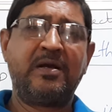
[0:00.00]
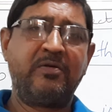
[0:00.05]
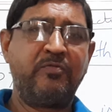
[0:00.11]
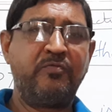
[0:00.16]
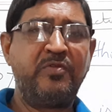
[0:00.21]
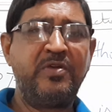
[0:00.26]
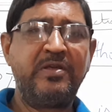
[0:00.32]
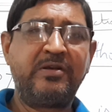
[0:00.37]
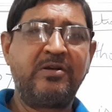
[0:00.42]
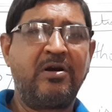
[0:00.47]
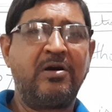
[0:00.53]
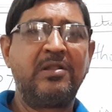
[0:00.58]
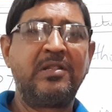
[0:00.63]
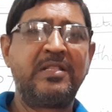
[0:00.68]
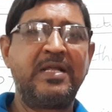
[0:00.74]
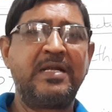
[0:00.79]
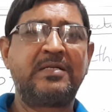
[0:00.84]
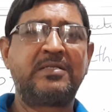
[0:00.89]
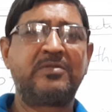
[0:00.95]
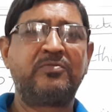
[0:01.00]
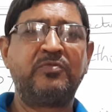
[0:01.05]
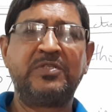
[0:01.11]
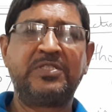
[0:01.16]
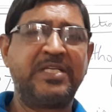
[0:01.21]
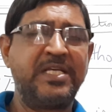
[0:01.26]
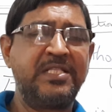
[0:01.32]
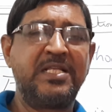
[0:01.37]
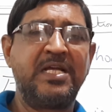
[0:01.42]
we
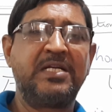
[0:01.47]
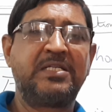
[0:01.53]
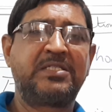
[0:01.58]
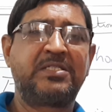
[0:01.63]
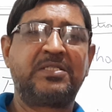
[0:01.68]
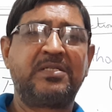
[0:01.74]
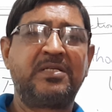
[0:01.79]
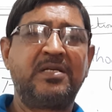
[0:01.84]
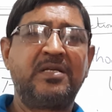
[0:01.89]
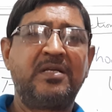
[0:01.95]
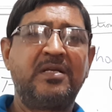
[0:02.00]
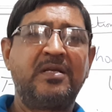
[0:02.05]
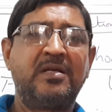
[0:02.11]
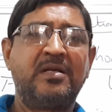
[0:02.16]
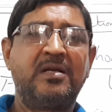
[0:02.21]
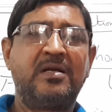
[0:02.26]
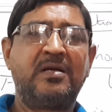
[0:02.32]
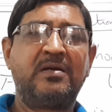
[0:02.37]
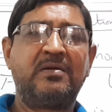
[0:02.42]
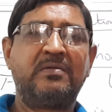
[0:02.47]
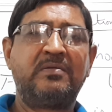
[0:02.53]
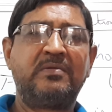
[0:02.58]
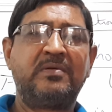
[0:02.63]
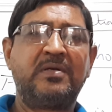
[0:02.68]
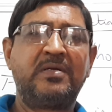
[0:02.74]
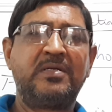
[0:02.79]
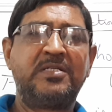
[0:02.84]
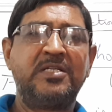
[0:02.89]
say that,
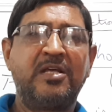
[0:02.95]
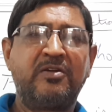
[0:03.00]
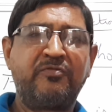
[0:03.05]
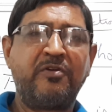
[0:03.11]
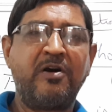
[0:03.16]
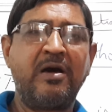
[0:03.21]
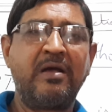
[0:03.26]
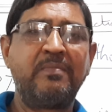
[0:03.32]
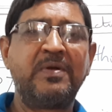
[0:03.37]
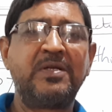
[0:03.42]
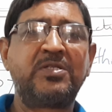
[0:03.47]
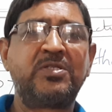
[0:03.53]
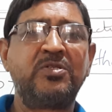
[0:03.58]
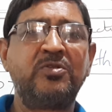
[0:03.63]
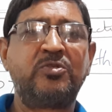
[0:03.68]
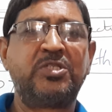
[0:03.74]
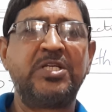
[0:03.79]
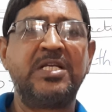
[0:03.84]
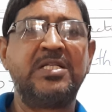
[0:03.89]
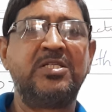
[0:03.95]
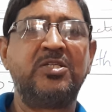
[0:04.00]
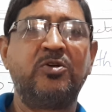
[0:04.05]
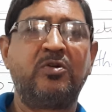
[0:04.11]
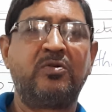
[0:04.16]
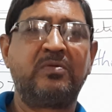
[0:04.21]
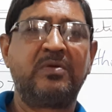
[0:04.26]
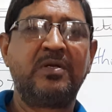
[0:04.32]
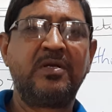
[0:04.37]
dear farmers, you change
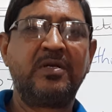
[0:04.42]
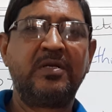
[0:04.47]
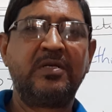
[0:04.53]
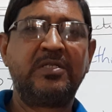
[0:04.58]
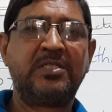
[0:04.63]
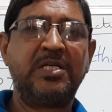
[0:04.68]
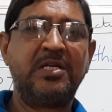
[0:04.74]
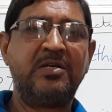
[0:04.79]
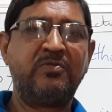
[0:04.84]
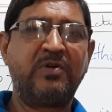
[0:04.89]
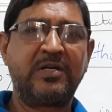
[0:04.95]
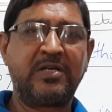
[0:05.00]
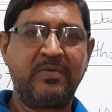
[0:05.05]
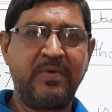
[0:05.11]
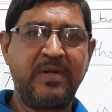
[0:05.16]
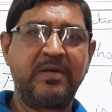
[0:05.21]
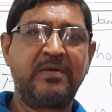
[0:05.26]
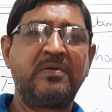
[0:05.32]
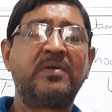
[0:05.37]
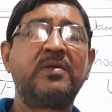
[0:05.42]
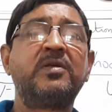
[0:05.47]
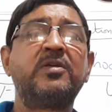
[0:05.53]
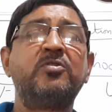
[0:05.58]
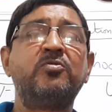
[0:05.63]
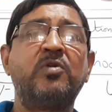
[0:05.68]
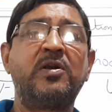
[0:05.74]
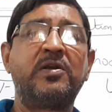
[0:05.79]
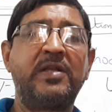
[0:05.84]
your seed, whatever
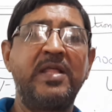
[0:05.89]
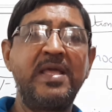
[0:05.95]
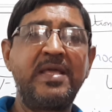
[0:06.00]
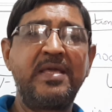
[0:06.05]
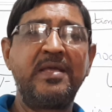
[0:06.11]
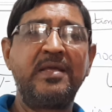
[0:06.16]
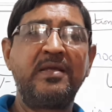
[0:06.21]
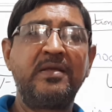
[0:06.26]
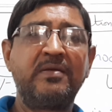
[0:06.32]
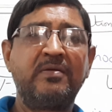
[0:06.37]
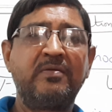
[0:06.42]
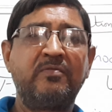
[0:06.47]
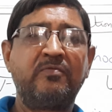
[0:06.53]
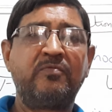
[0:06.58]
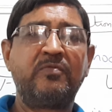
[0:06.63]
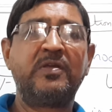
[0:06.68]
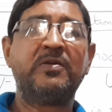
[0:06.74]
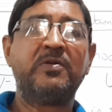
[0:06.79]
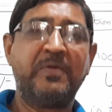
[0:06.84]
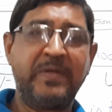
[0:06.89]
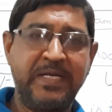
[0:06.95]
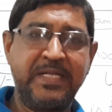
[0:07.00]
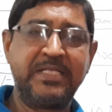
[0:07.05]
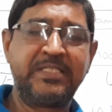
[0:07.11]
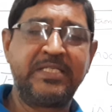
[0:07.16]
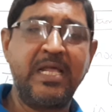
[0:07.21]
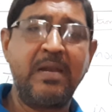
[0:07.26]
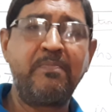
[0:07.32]
you are taking, even
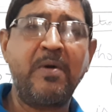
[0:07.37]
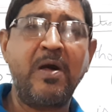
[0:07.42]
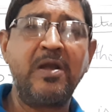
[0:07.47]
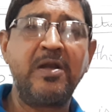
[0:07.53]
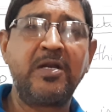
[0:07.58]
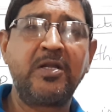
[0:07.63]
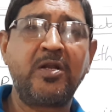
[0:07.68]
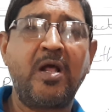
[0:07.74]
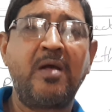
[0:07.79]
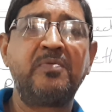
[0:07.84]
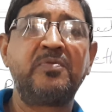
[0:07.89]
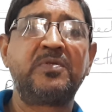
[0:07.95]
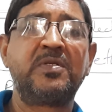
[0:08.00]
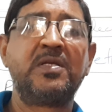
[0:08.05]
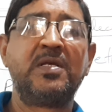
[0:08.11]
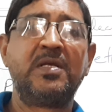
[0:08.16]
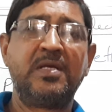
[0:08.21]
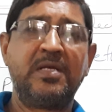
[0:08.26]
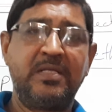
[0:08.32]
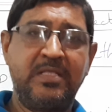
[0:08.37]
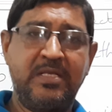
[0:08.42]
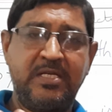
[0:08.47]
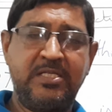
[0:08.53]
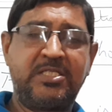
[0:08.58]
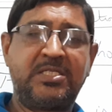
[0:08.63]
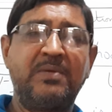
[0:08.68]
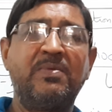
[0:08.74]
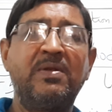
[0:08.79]
in self-pollinated crops, the
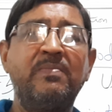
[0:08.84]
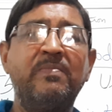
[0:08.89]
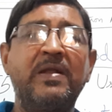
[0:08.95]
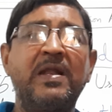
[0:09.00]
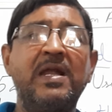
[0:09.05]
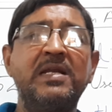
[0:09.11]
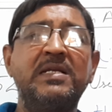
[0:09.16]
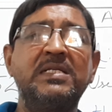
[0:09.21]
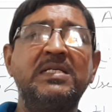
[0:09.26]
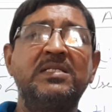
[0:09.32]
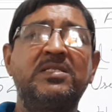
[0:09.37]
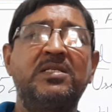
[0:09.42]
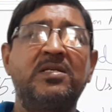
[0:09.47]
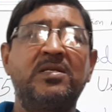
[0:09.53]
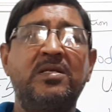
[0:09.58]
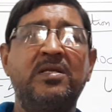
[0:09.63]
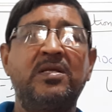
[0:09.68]
stable varieties,